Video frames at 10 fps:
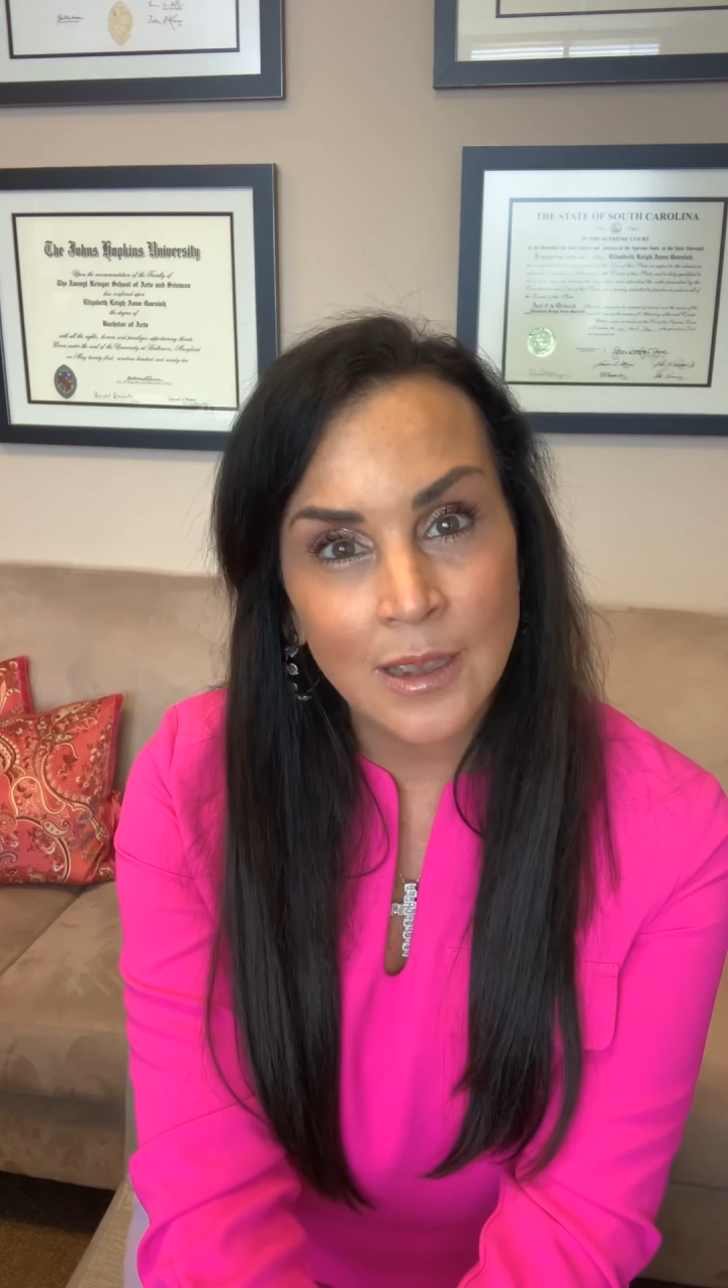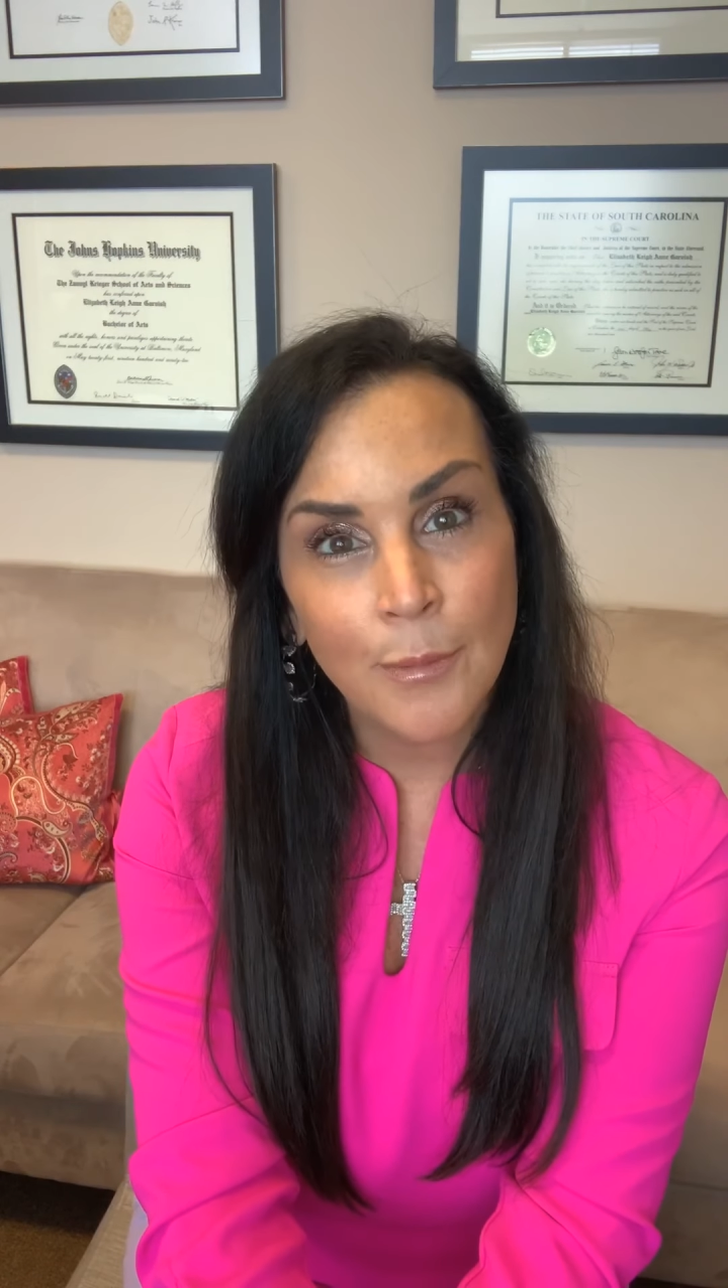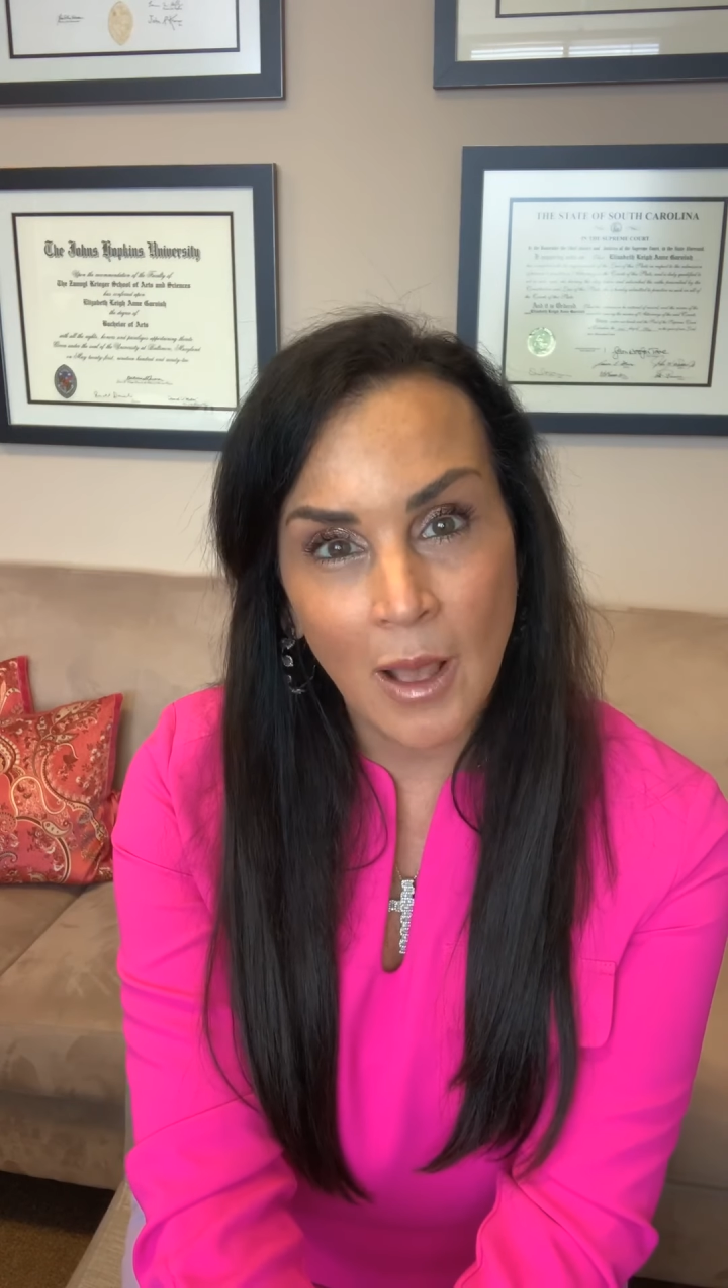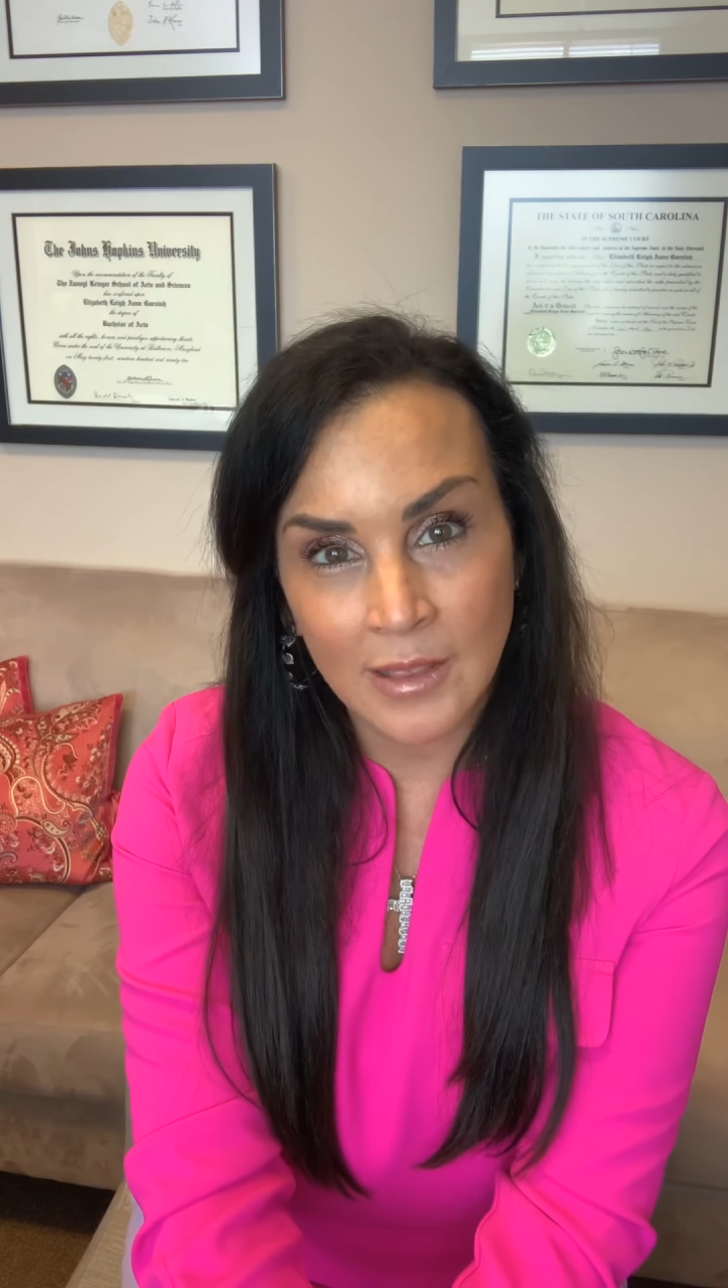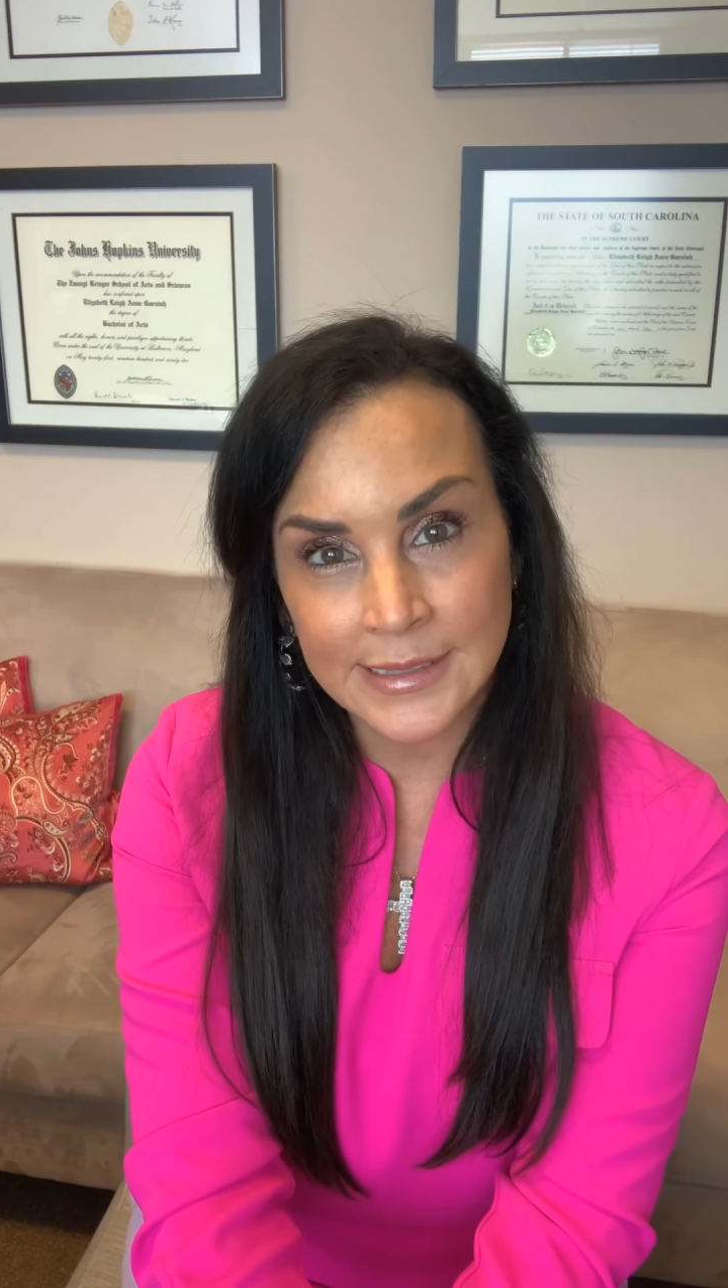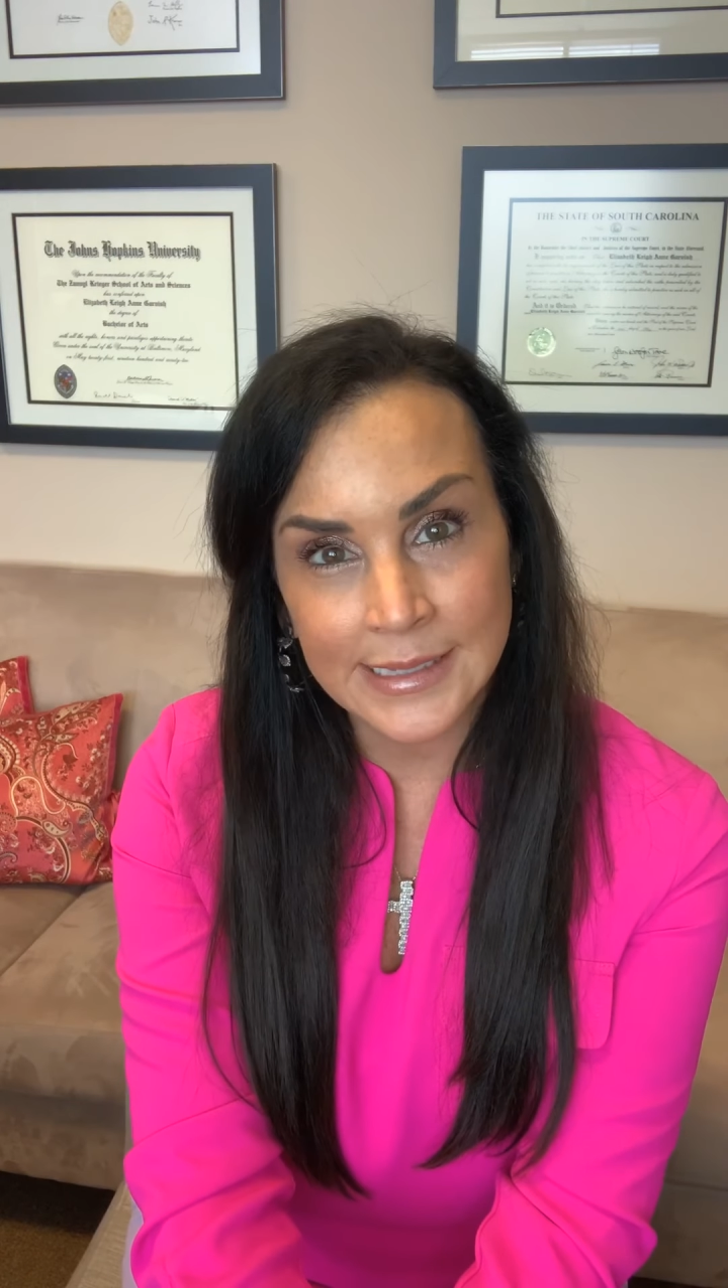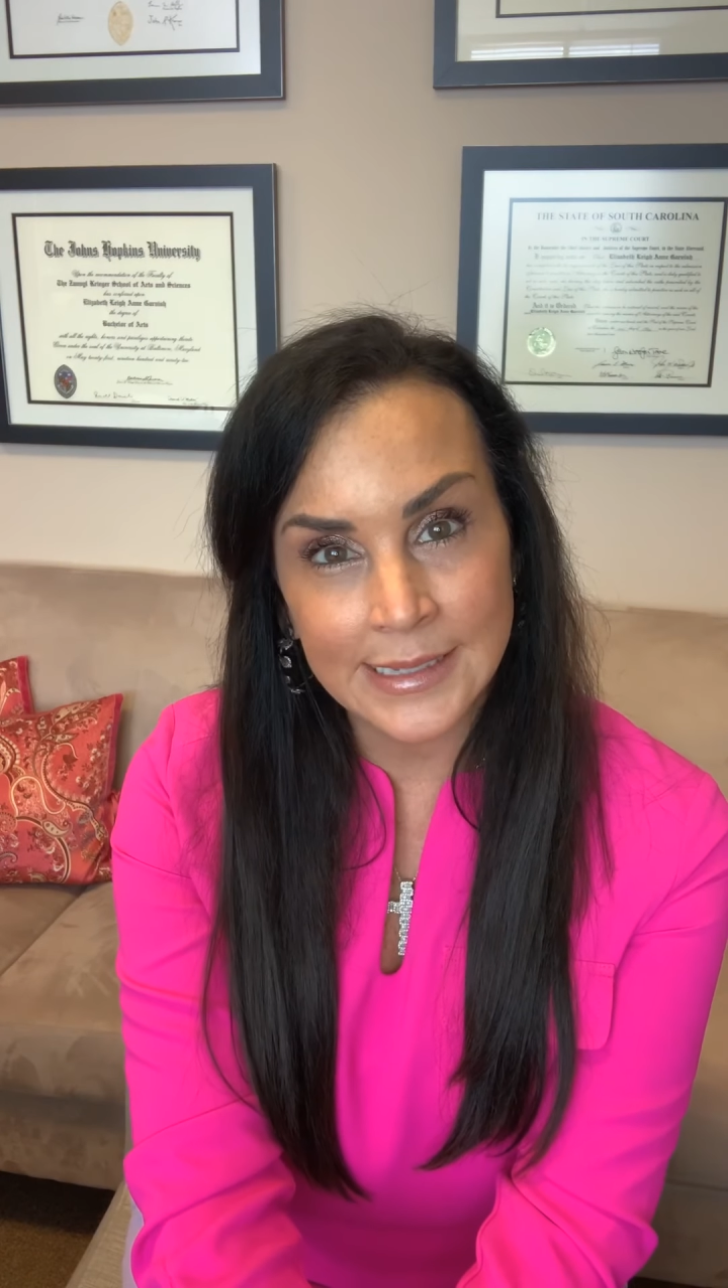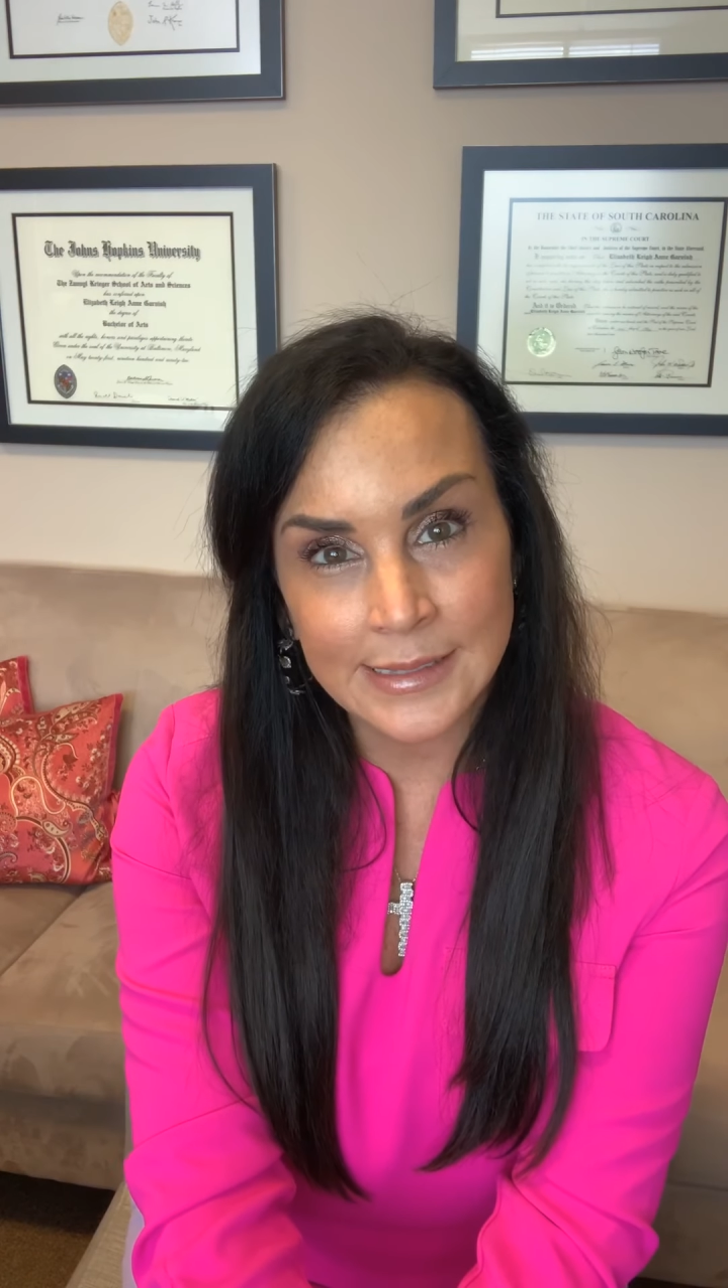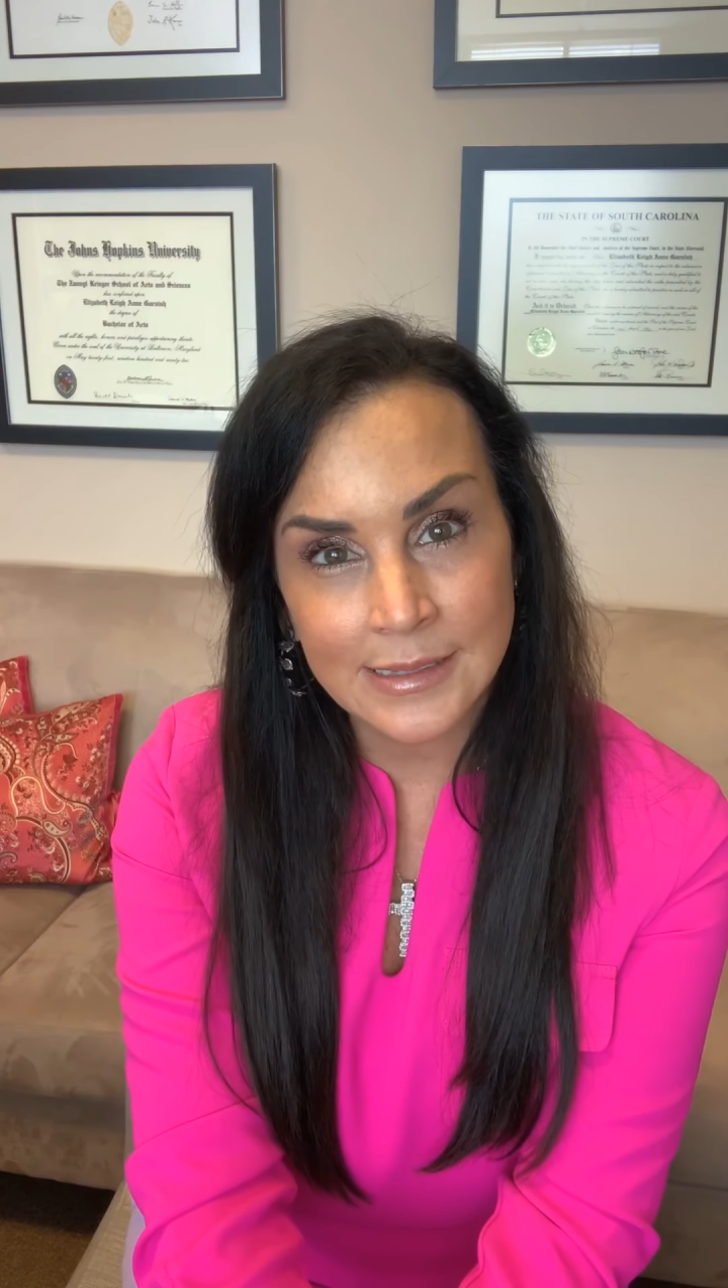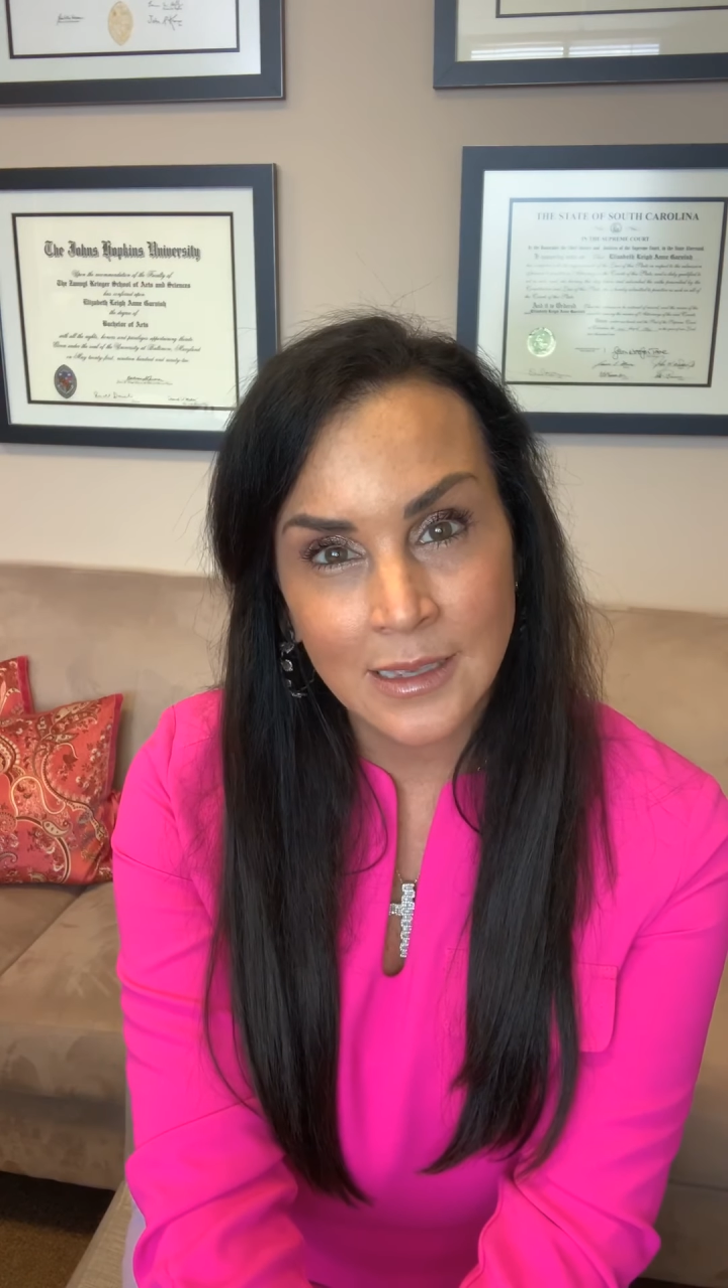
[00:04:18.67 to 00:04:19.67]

policies.